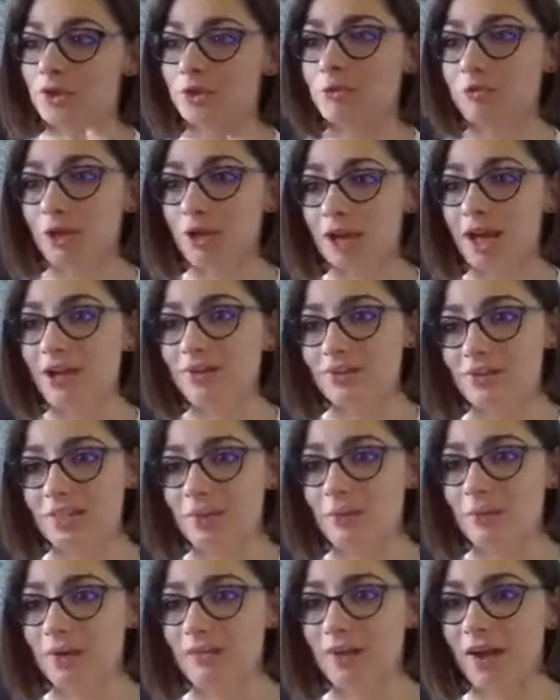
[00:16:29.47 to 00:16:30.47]
putting out the same
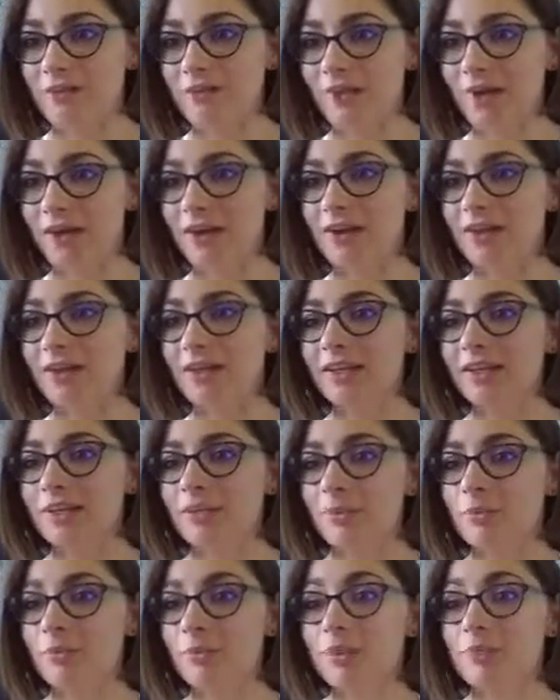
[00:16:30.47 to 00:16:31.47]
amount of effort,
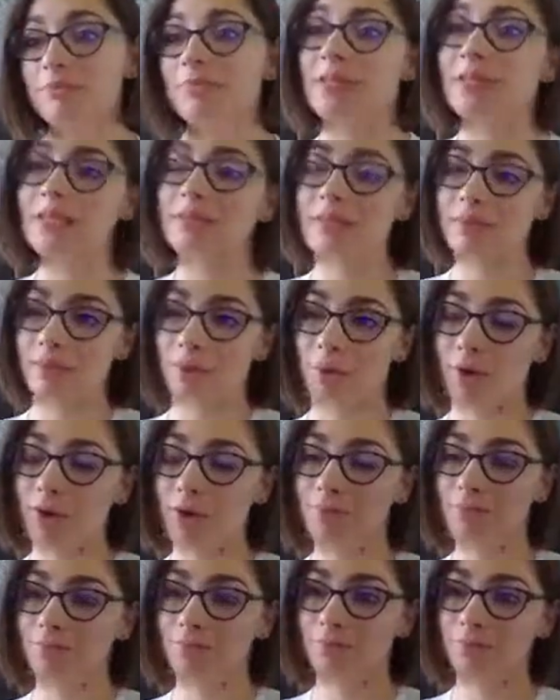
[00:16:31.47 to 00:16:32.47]
but it means
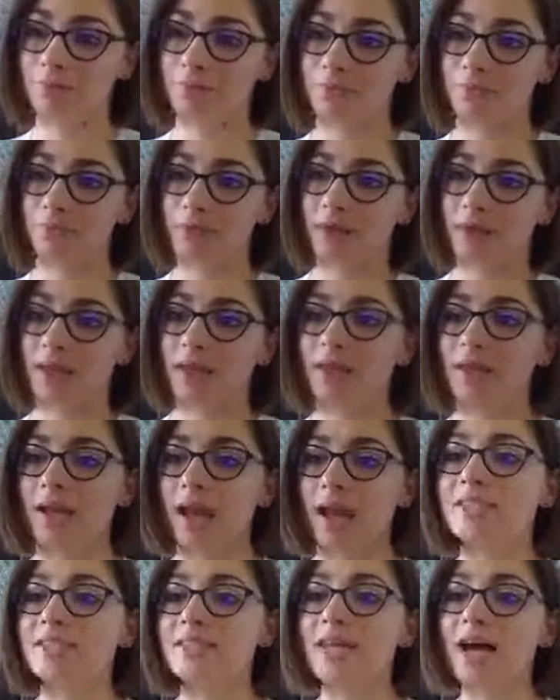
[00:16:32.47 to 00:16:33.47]
more. It
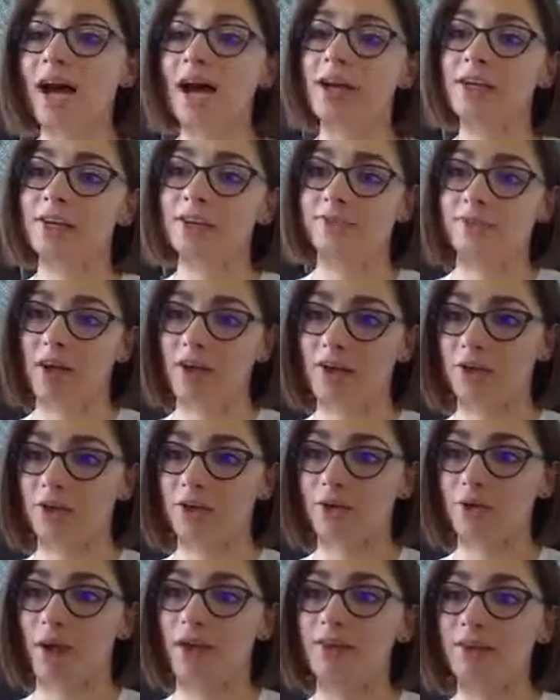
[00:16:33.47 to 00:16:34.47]
has a higher
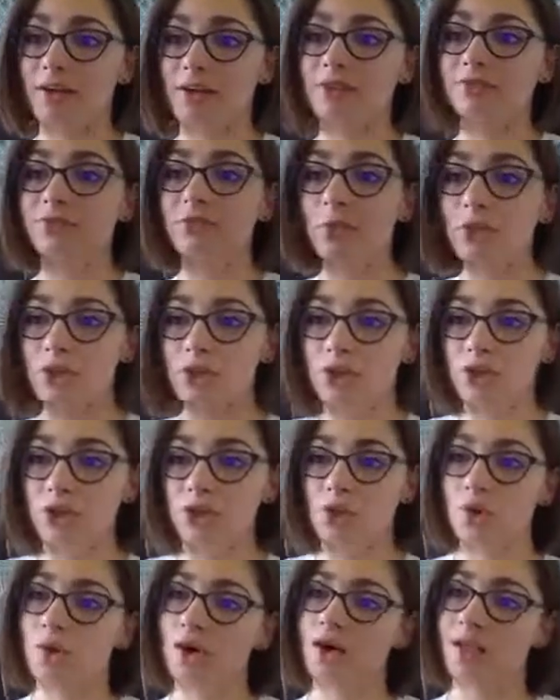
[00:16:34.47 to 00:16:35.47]
value, and therefore
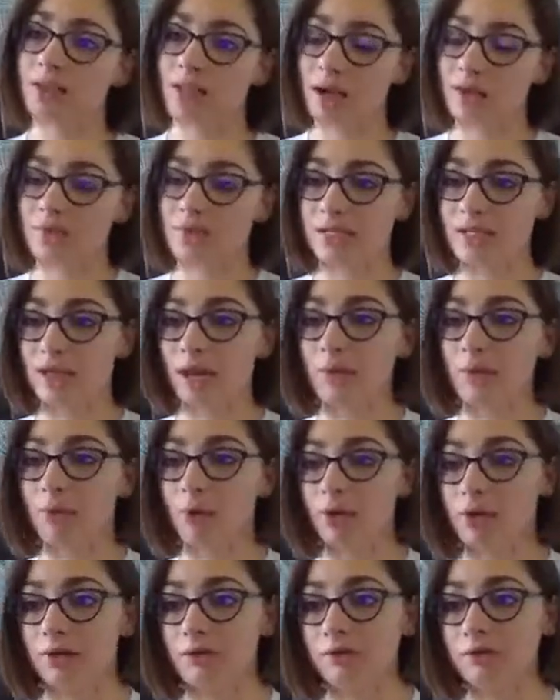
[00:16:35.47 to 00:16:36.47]
you are allowed to get
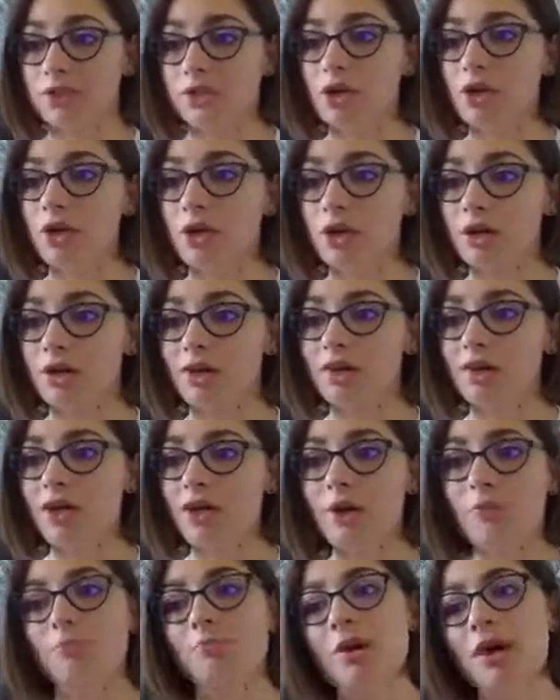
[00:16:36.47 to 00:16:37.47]
more in return.
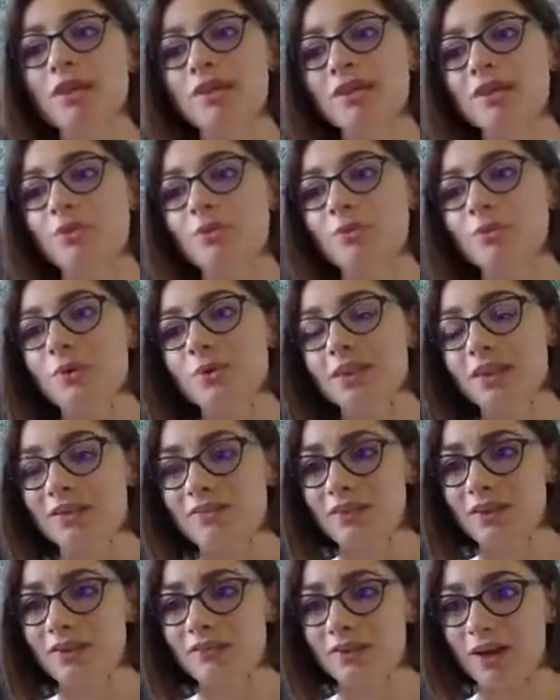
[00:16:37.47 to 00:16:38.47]
But we live
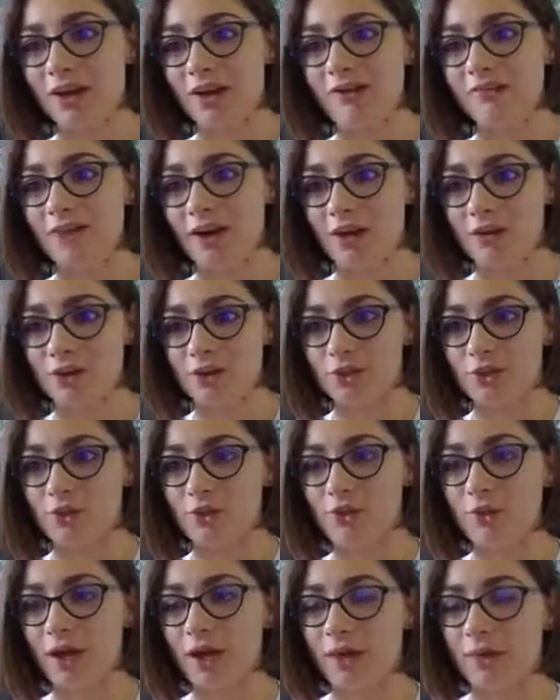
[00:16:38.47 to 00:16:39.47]
in a very value